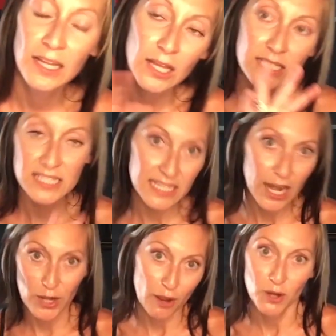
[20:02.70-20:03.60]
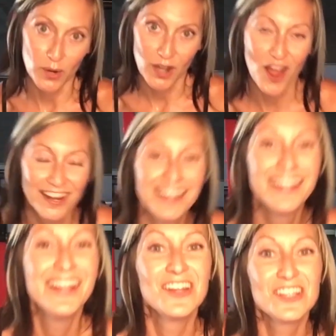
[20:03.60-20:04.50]
scenario going on.
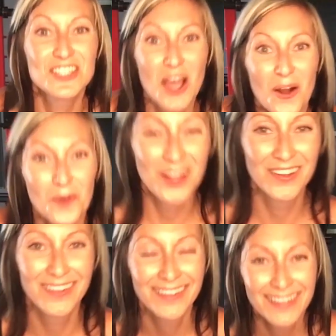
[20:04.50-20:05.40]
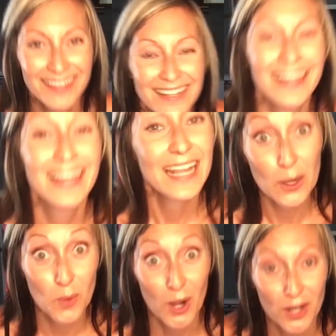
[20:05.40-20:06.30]
So, gotta
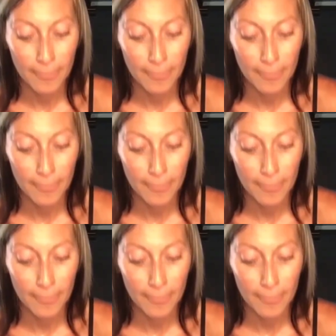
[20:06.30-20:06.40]
work.